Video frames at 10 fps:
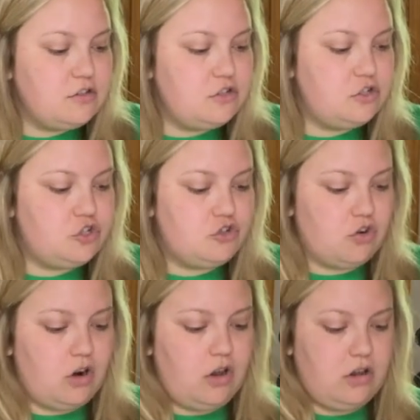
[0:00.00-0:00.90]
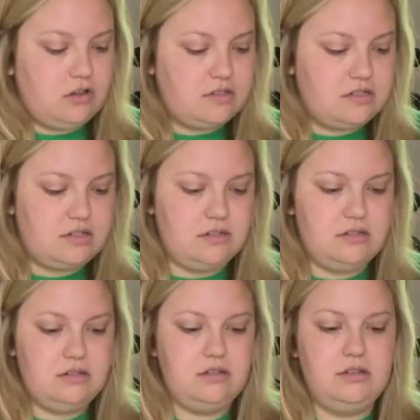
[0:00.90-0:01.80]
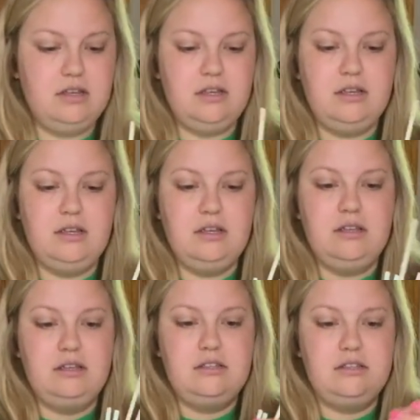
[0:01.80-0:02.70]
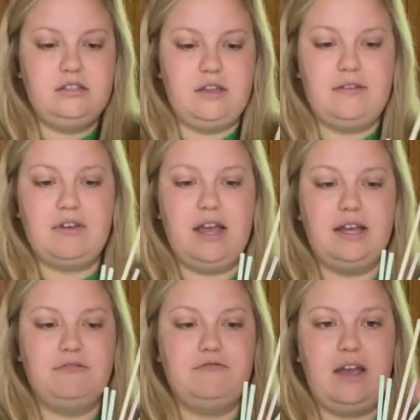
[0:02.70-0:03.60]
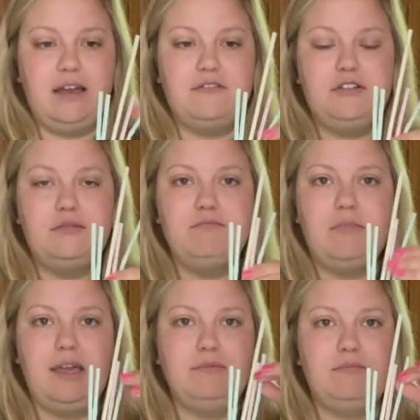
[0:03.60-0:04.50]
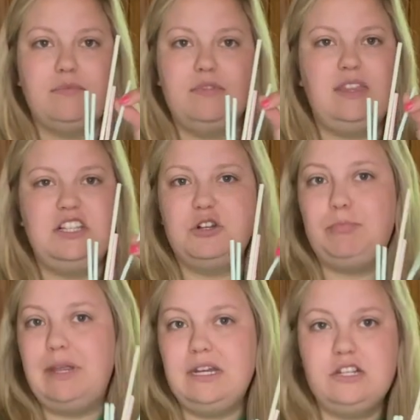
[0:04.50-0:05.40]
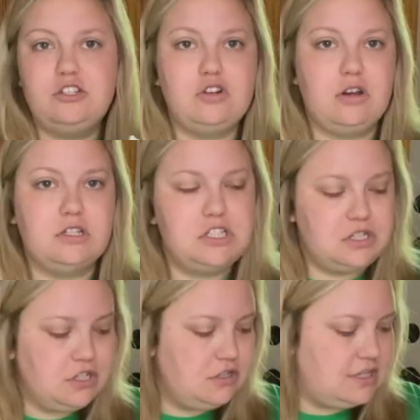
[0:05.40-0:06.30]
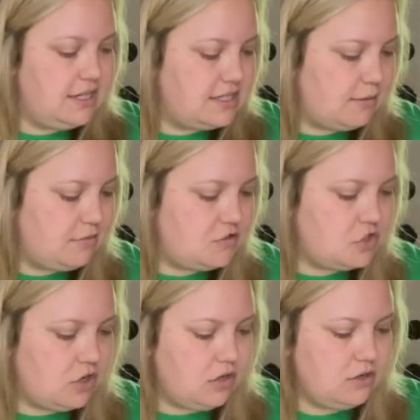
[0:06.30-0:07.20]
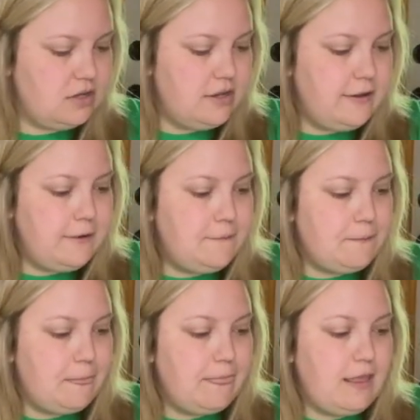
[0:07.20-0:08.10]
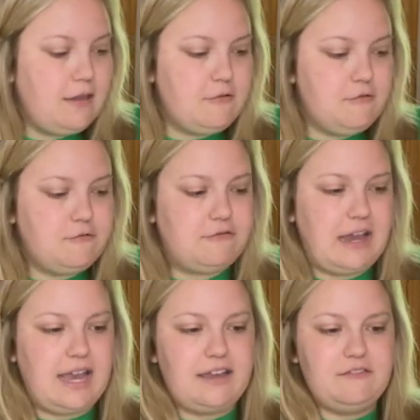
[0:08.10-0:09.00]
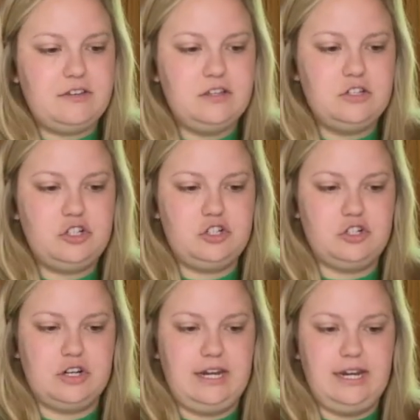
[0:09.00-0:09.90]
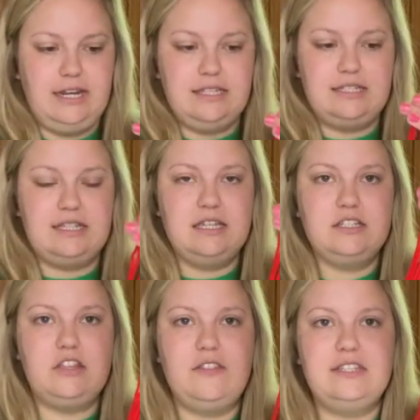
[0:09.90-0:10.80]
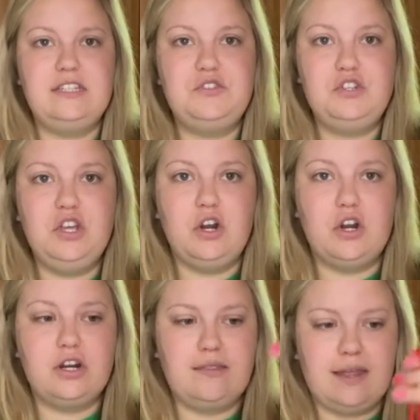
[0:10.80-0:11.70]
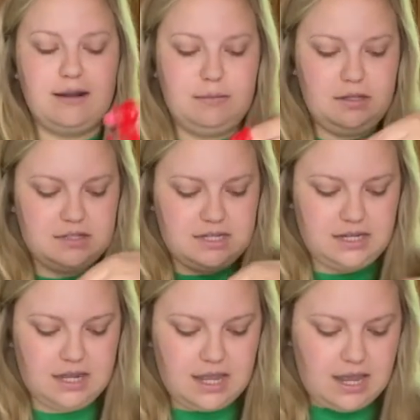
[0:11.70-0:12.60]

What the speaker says: straws. So I've got 5, like these are bendy straws. You can use any type of straw. 5 strings. So this is yarn that I'm using.